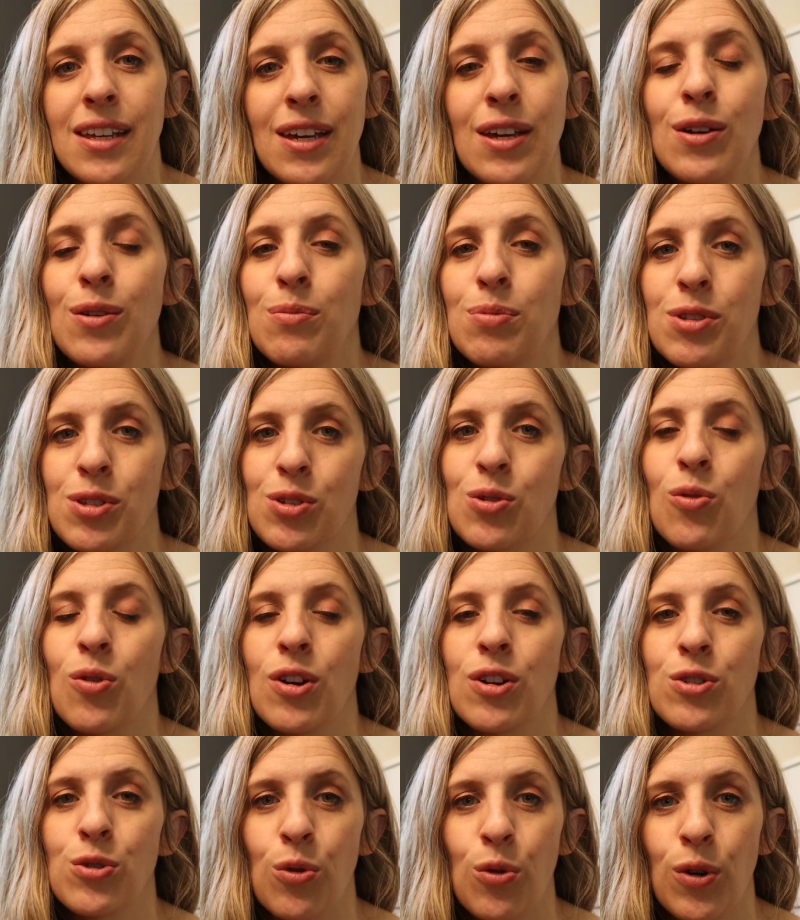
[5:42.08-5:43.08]
cube
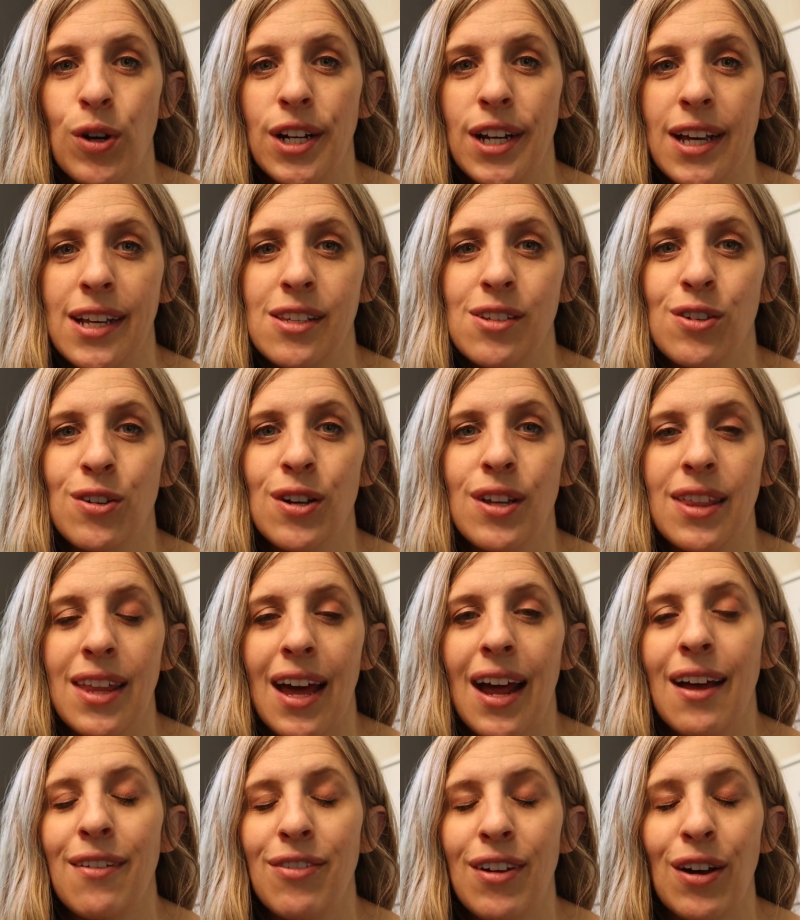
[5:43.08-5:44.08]
storage organizer
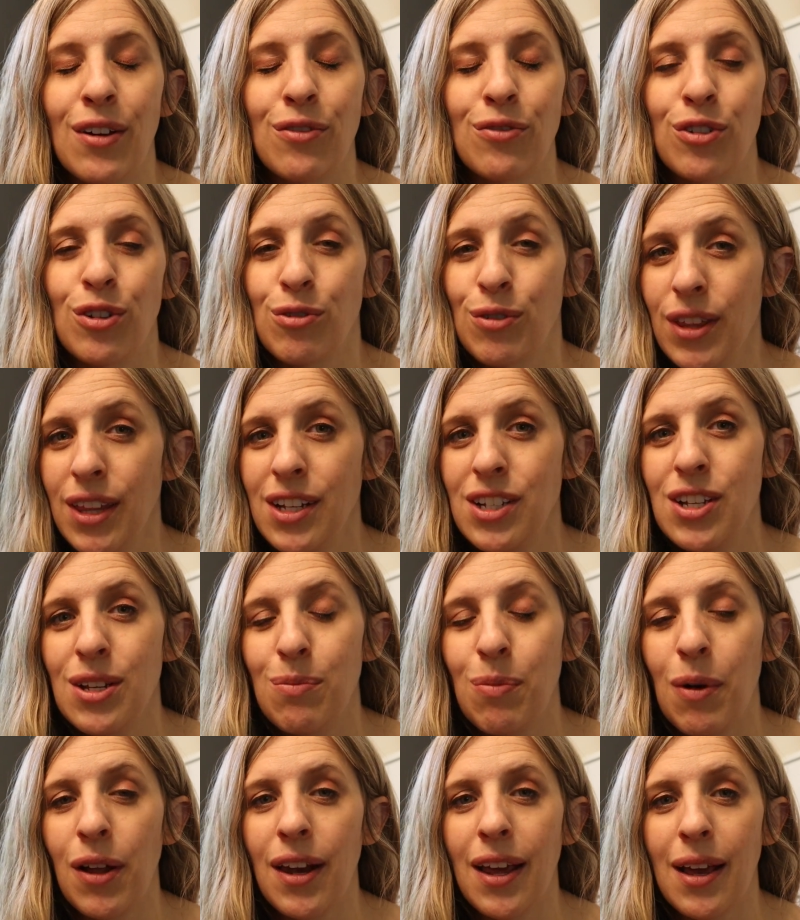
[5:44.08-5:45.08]
that I found for really
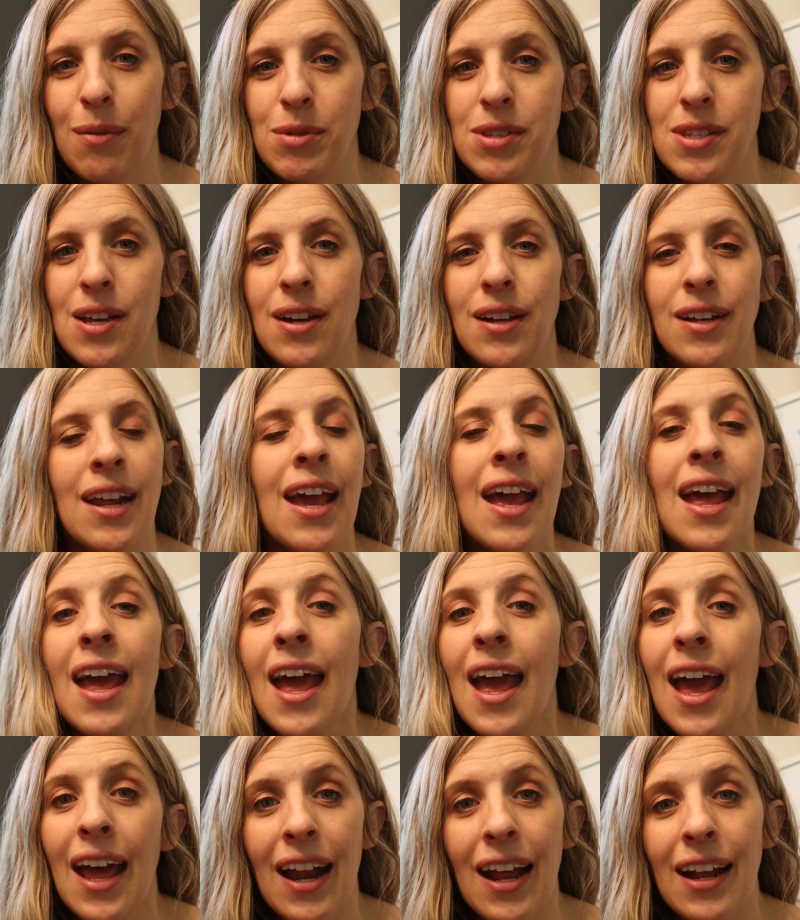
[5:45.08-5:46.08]
cheap on Amazon,
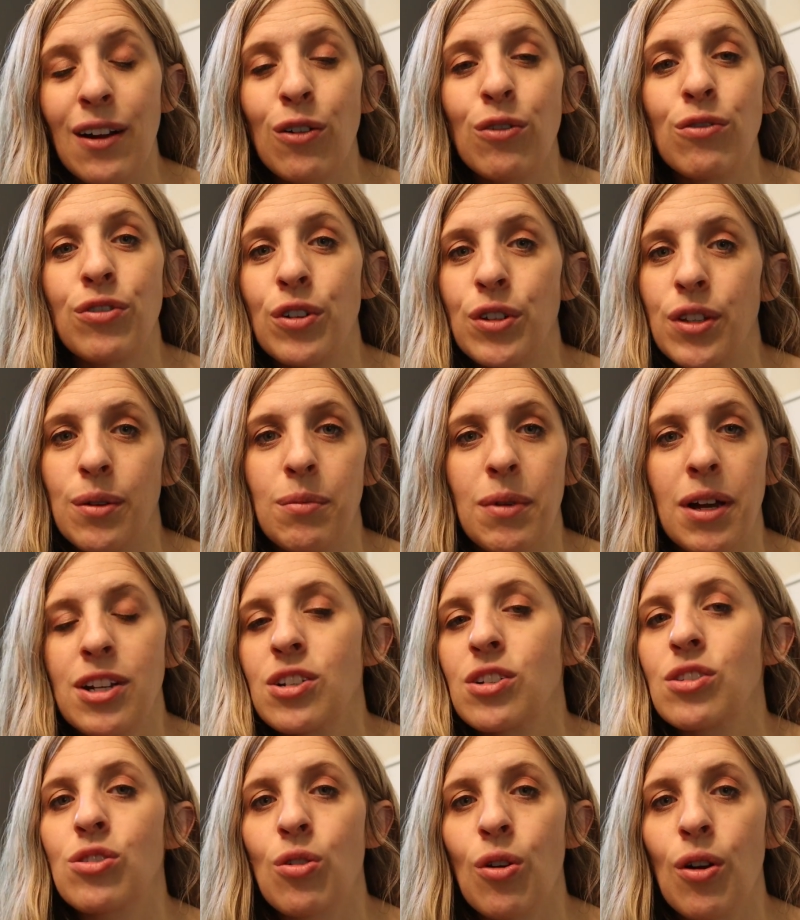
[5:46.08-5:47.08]
and I don't fold them. I
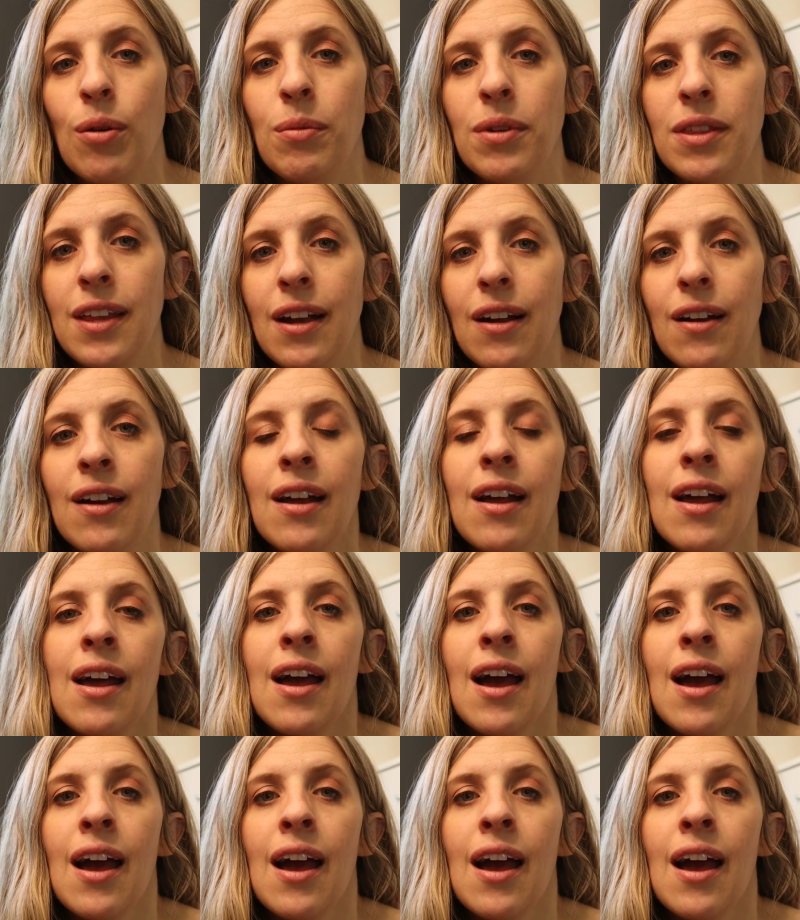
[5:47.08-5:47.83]
just throw them in there.